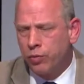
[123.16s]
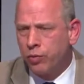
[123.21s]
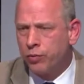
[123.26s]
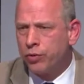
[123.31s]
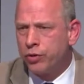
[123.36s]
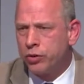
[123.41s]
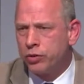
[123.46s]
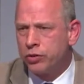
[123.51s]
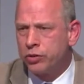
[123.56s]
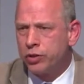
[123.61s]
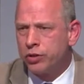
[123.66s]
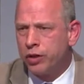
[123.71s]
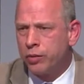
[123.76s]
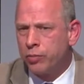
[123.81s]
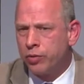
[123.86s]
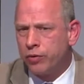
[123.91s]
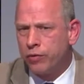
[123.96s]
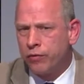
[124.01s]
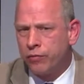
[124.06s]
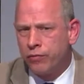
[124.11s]
it will reduce the
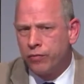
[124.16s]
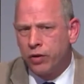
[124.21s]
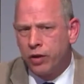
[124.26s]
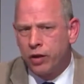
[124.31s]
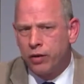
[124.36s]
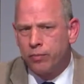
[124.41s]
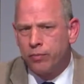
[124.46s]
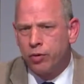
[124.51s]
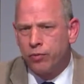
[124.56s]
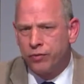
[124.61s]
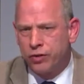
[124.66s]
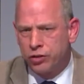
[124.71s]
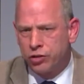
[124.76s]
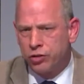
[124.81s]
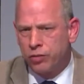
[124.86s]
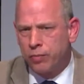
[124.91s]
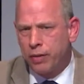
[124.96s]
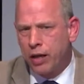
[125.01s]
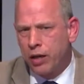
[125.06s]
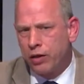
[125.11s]
number of
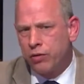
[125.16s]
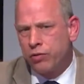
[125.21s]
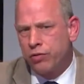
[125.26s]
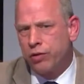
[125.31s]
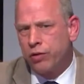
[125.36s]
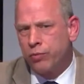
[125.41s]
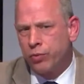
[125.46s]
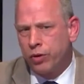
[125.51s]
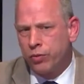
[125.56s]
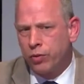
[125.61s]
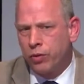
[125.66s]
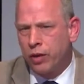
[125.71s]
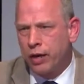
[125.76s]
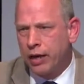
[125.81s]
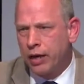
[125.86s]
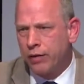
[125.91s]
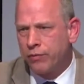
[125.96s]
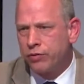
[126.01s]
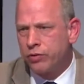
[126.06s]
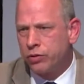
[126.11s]
provisional ballots that we will
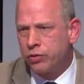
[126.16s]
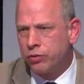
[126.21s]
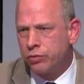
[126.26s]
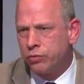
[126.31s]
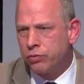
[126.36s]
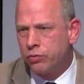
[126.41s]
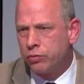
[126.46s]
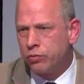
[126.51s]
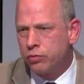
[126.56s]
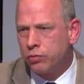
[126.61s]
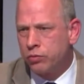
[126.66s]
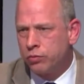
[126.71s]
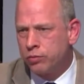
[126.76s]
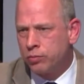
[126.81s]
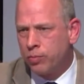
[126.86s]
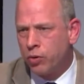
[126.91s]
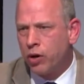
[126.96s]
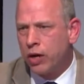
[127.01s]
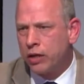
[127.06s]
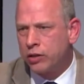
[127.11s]
have to
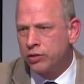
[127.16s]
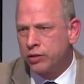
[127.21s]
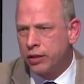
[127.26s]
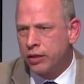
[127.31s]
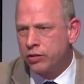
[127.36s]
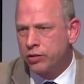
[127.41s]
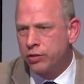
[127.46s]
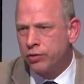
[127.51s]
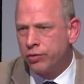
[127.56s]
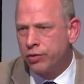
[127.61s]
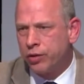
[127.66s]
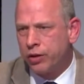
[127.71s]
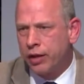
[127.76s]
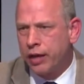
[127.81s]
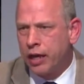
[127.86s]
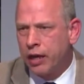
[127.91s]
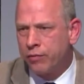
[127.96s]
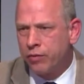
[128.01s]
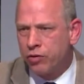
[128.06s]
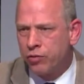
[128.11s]
process during the
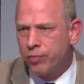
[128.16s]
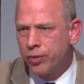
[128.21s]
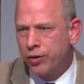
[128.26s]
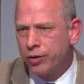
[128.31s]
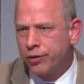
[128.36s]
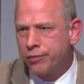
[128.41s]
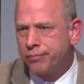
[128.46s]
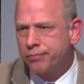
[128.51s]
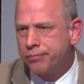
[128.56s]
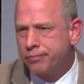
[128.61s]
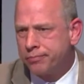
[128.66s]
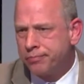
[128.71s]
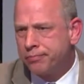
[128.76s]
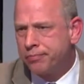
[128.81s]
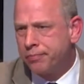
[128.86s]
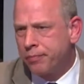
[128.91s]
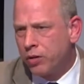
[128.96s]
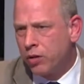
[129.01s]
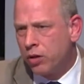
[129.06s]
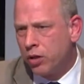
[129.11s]
canvass period.
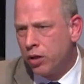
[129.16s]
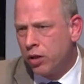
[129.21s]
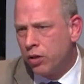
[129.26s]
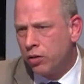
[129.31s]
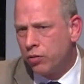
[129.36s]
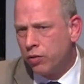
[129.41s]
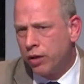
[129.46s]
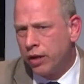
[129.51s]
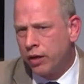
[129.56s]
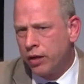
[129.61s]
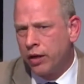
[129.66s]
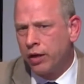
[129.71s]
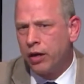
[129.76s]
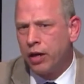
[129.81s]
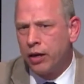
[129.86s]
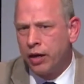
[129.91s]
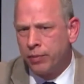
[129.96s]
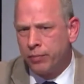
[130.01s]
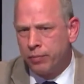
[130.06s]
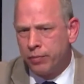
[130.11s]
So
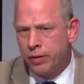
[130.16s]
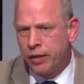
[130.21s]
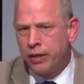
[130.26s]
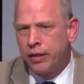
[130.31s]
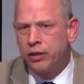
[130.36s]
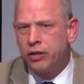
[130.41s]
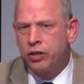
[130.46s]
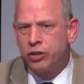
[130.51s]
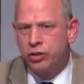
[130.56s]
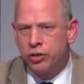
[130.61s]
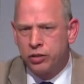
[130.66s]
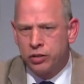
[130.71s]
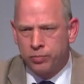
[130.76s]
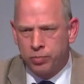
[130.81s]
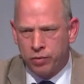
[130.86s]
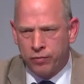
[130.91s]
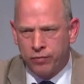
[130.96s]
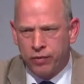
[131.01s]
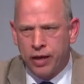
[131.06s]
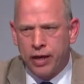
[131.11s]
in addition
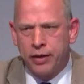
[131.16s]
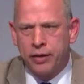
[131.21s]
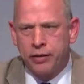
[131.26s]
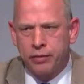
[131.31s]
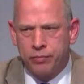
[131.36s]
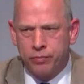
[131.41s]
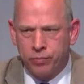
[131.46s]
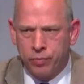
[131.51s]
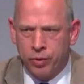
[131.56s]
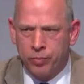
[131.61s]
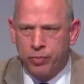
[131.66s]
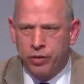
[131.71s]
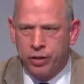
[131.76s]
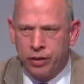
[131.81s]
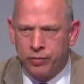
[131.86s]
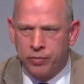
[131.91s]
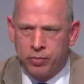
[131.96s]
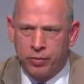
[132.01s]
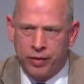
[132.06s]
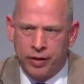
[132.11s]
to providing, we
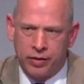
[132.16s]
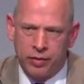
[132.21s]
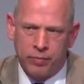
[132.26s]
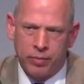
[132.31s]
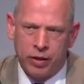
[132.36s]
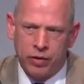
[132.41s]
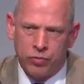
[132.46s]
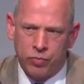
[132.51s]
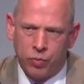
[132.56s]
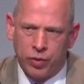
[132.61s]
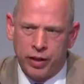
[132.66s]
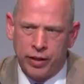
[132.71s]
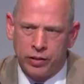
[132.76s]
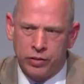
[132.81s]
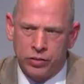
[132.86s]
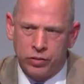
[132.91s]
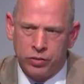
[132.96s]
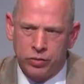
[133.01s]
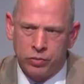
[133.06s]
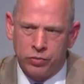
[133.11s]
believe, to provide the best
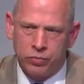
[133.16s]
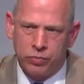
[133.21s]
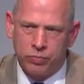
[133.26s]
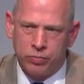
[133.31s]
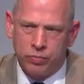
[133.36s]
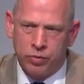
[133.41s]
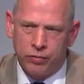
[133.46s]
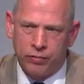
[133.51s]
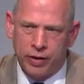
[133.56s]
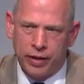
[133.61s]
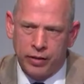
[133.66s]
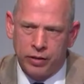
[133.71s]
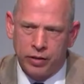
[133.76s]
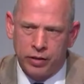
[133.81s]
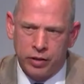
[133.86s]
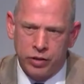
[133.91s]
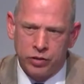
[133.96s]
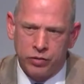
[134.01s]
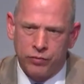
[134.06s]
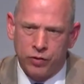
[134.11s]
way to provide
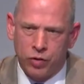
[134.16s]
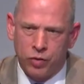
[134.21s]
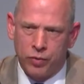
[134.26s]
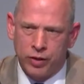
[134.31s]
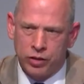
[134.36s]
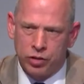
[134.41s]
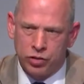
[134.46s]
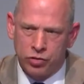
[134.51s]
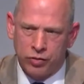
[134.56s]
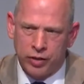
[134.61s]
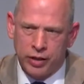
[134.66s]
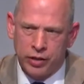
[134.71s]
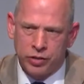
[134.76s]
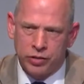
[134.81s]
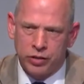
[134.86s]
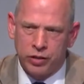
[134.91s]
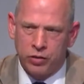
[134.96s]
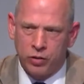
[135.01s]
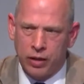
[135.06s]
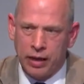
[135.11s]
conditional voter
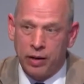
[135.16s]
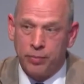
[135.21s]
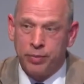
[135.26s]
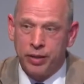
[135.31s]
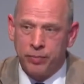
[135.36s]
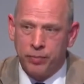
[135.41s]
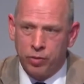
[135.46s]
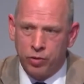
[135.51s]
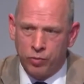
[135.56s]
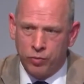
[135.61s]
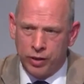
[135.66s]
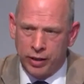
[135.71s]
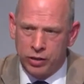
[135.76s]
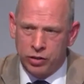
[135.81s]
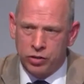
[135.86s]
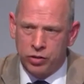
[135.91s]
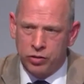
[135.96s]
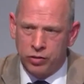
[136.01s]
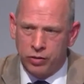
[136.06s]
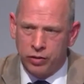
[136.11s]
registration to allow people to
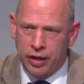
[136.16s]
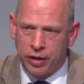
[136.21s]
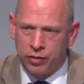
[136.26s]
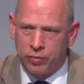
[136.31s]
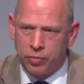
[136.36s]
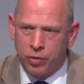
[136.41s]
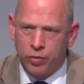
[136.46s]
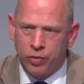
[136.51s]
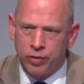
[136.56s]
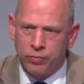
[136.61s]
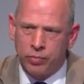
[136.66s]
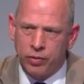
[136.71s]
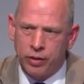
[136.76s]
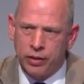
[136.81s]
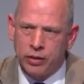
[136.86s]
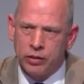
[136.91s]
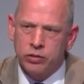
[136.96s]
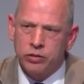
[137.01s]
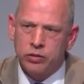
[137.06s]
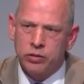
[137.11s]
register at the polling
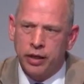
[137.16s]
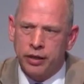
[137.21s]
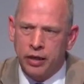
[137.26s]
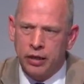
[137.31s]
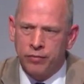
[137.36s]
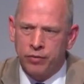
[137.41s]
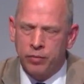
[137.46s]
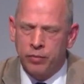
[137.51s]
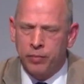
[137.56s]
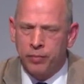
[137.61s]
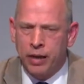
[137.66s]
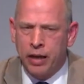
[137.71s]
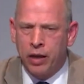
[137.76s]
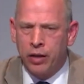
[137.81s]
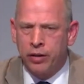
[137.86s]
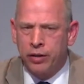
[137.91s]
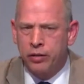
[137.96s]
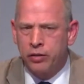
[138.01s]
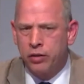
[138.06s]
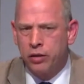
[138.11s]
place and give them a
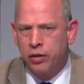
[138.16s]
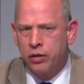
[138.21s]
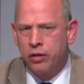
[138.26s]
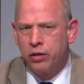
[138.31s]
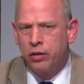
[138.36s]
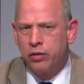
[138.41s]
ballot,